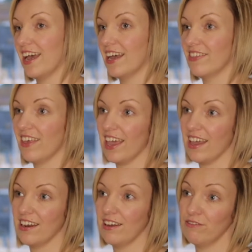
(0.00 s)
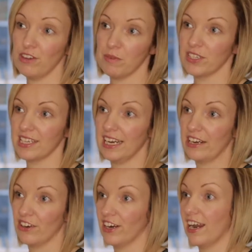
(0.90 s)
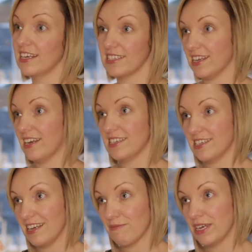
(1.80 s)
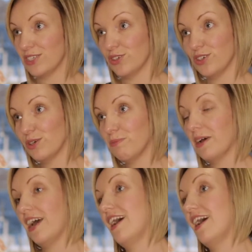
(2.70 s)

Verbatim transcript: And then a few months later I decided to leave my job,